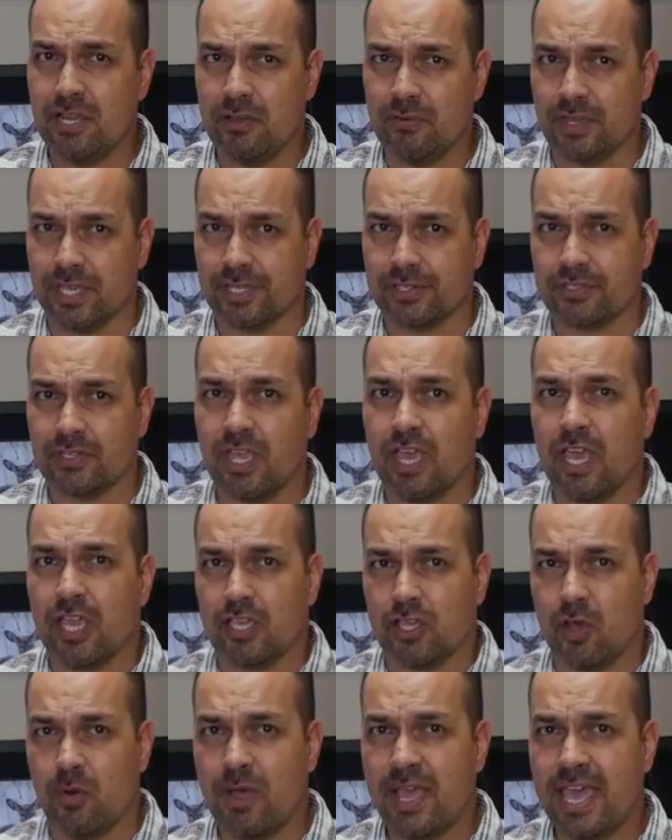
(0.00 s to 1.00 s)
know this,
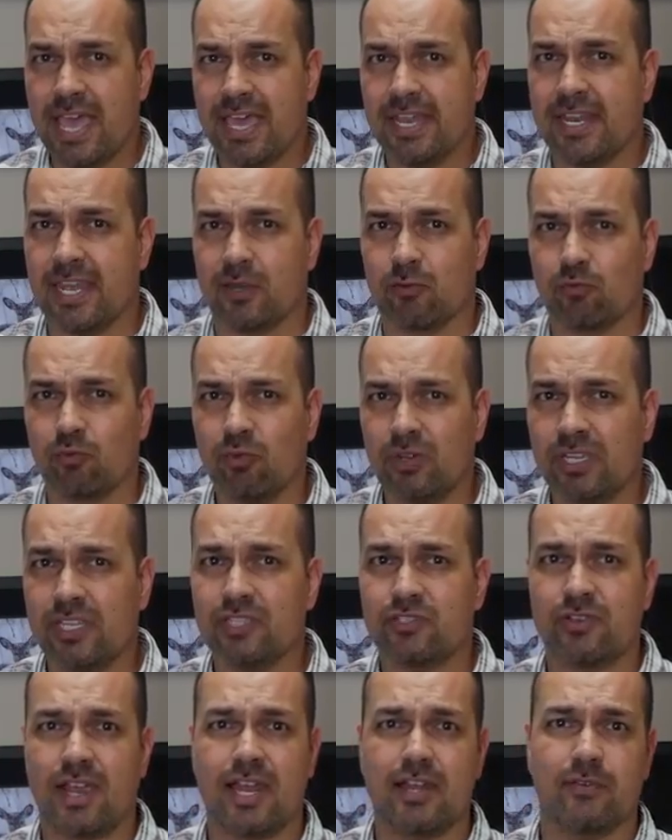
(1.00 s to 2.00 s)
go ahead and
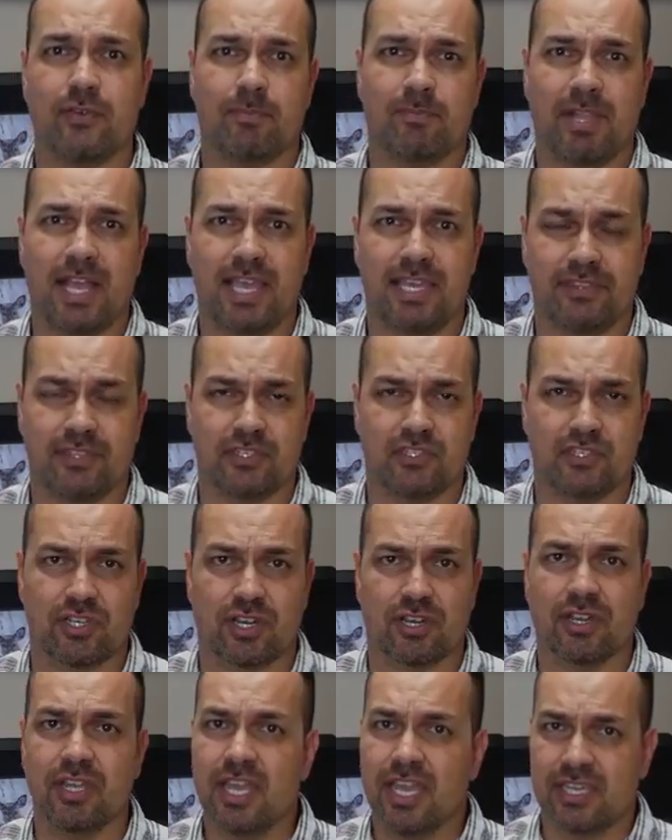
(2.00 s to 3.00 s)
really try to apply it this
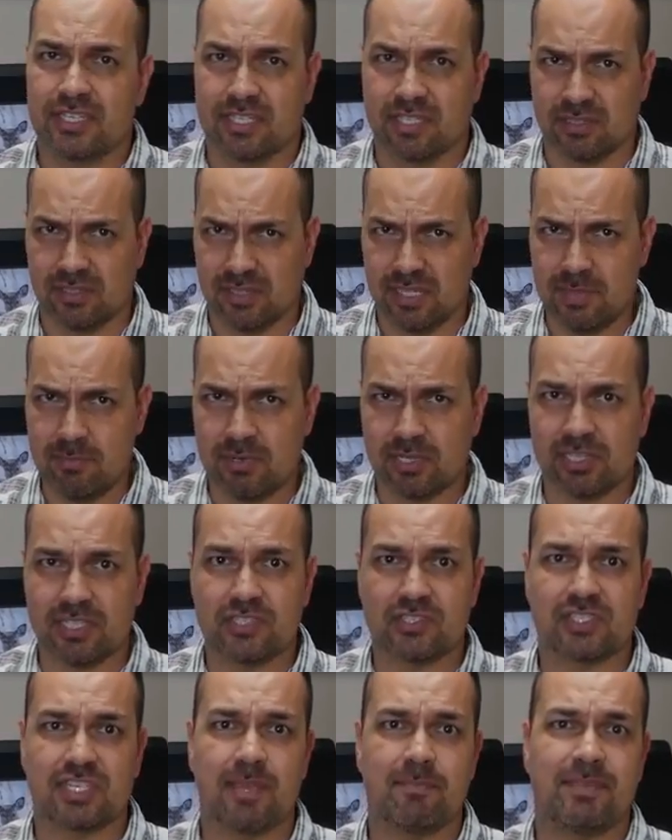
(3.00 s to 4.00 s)
year. Deliberately
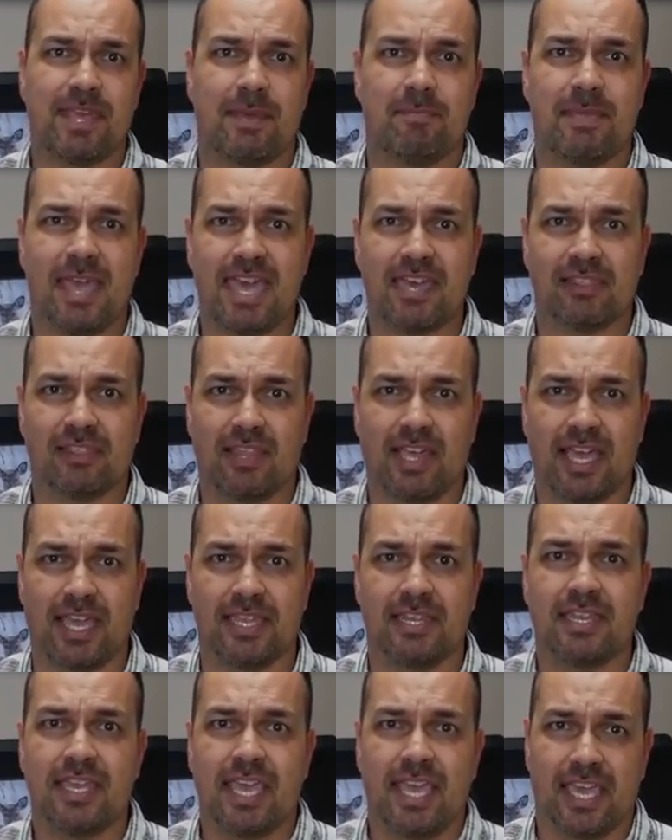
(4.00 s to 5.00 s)
skip that bad
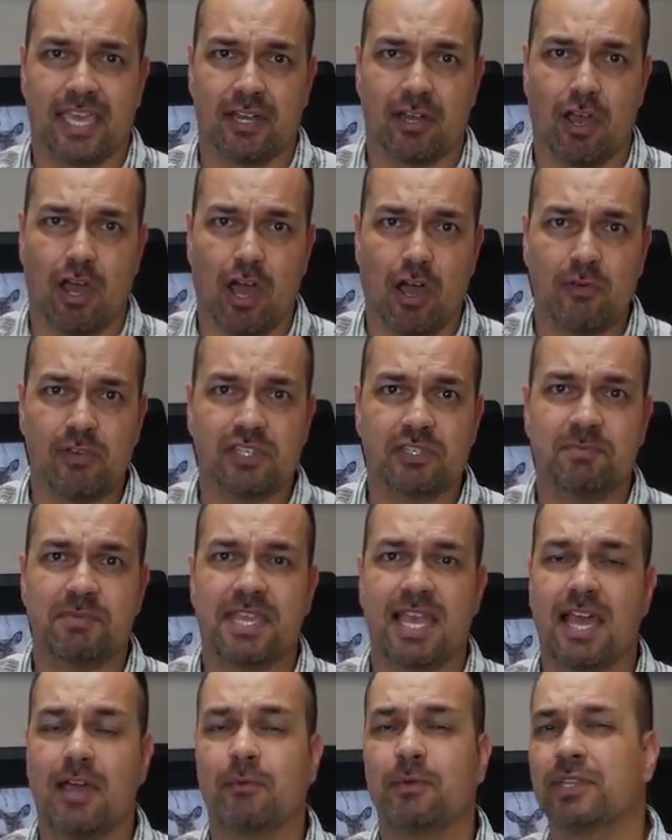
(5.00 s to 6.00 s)
light and always
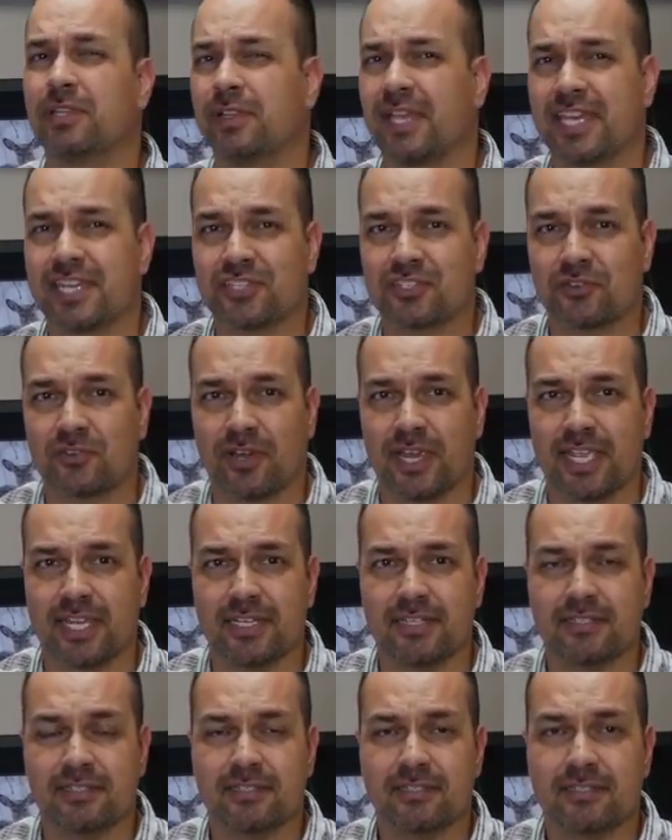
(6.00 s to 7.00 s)
be out when the light is great.